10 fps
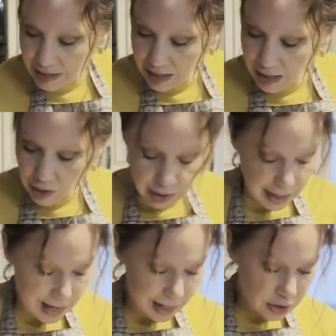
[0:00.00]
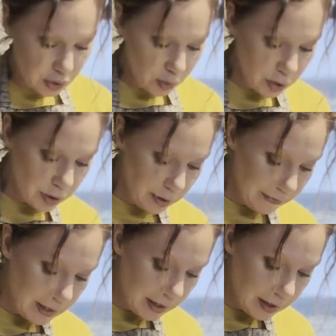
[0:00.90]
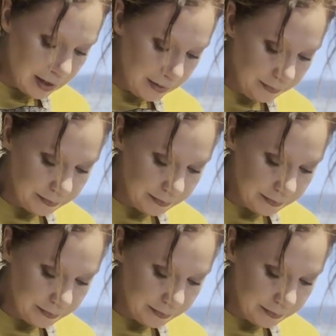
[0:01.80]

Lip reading: you're going to add your vanilla.